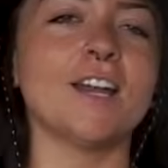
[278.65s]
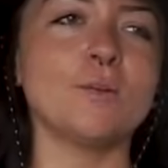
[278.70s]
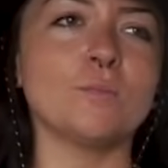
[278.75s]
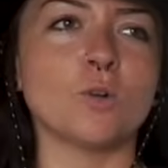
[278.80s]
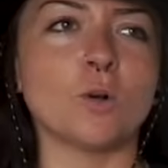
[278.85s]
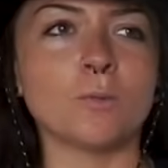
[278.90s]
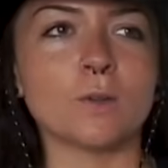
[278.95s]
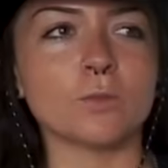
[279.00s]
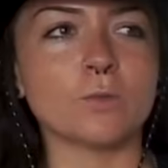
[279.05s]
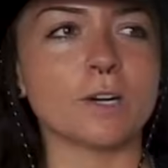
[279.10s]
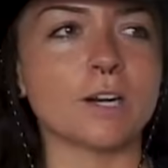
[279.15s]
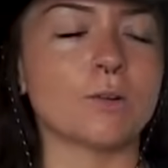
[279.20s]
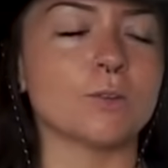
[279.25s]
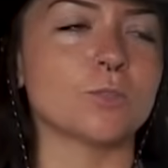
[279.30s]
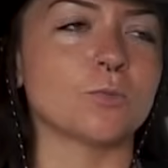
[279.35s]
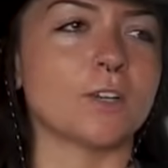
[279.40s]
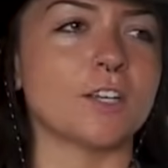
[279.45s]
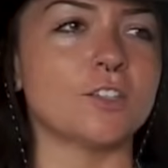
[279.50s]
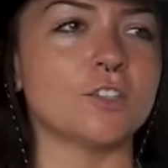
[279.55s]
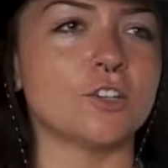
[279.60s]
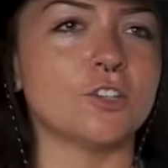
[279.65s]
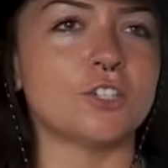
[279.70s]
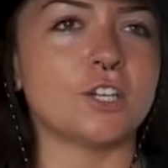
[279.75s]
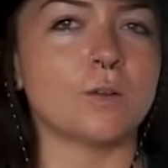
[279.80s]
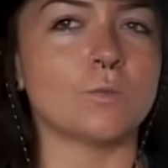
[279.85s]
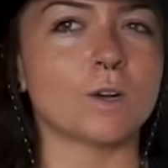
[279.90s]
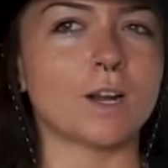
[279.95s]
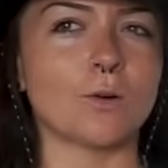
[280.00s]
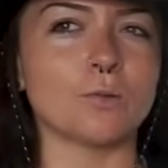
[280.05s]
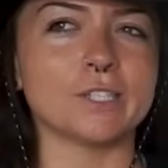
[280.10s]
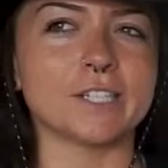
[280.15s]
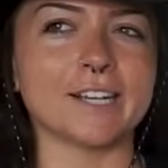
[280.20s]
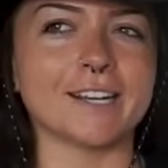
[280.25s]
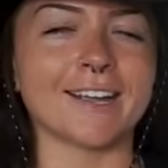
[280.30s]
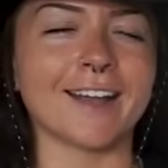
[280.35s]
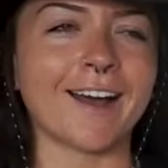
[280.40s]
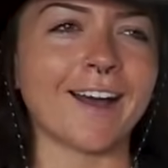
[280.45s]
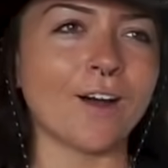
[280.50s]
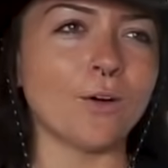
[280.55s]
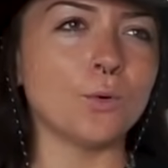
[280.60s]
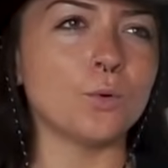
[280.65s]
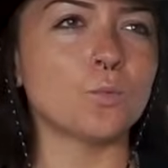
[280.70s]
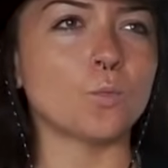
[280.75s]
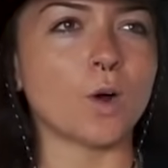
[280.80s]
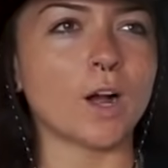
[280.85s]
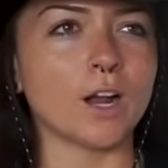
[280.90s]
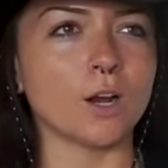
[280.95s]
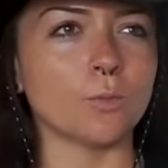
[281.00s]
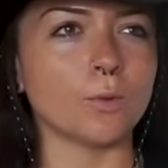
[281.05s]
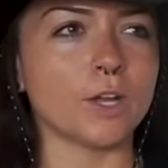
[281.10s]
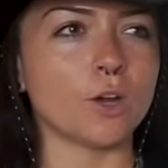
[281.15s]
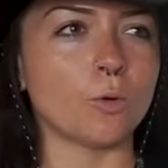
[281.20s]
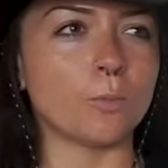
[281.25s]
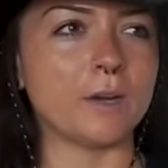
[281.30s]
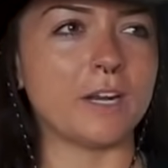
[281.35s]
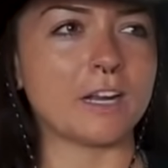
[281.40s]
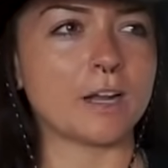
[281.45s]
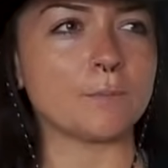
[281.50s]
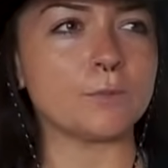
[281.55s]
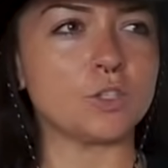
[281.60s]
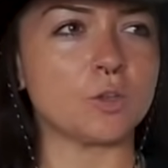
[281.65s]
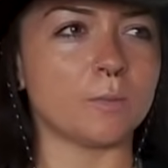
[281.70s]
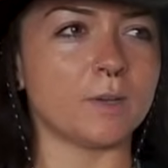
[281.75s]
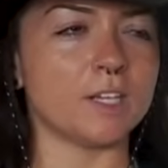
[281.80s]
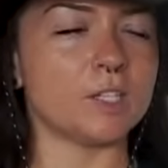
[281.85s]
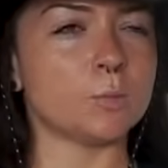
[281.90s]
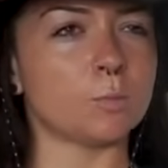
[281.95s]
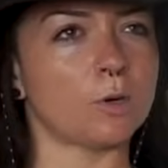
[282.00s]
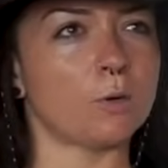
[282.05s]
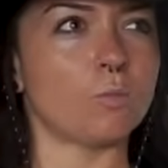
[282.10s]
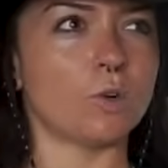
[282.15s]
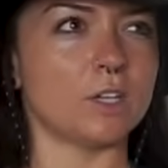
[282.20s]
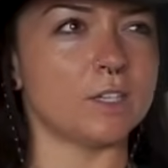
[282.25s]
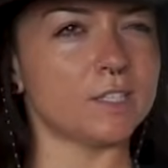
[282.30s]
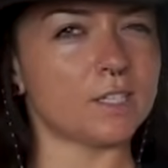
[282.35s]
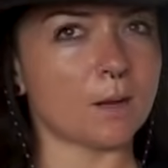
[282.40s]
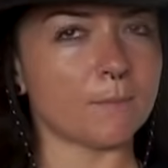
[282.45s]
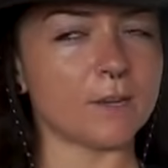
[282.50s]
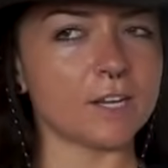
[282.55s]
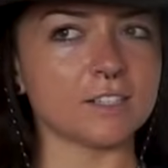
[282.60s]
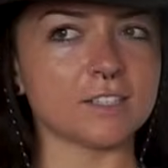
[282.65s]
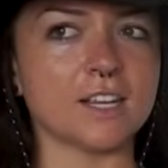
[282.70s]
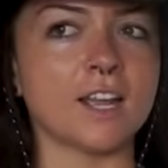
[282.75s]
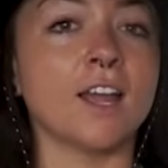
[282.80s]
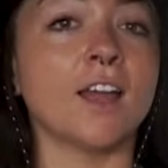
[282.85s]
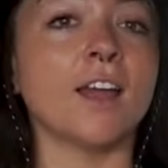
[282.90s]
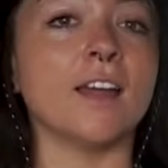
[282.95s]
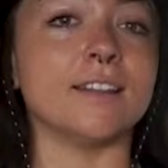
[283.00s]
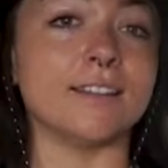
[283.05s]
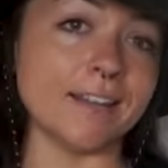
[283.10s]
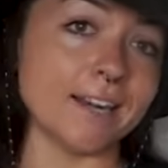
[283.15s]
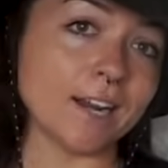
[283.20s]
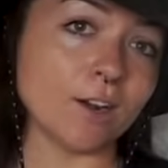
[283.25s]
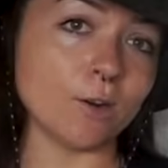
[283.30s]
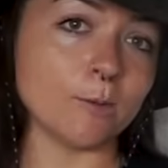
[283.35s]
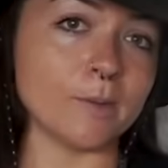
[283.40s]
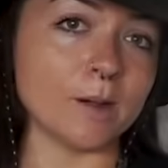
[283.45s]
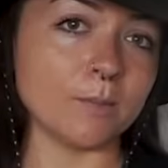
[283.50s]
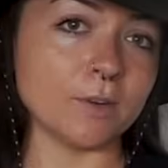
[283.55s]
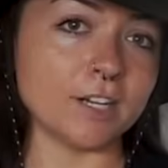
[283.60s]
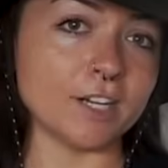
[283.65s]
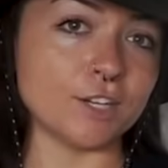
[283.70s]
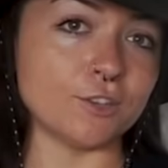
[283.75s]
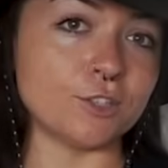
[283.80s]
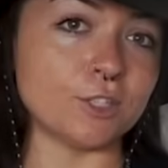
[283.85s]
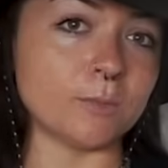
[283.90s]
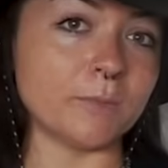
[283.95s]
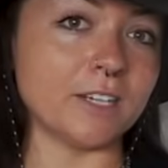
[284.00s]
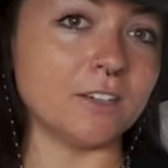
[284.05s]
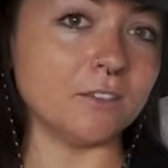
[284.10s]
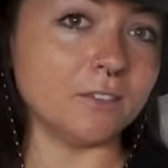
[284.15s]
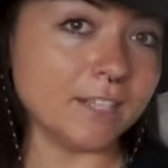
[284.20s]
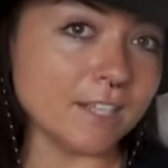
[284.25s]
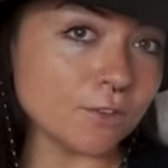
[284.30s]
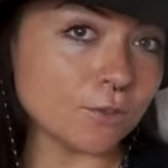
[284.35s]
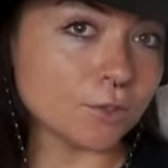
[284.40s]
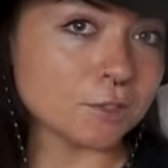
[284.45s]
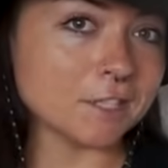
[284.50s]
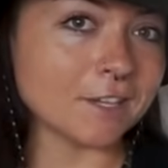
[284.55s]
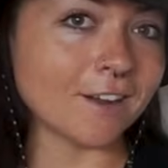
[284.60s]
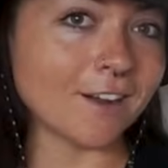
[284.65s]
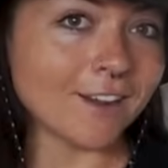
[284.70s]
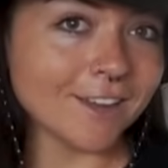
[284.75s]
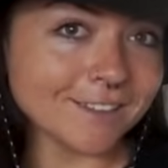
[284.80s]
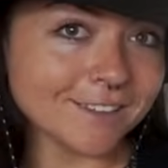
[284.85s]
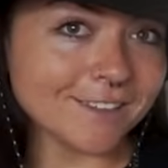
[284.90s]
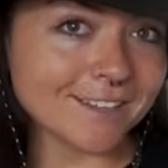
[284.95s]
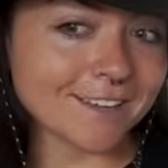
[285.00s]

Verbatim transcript: had a moment when I was researching when I was like, how and why are we opening up so many sperm whale stomachs? Then I remembered it used to be legal to hunt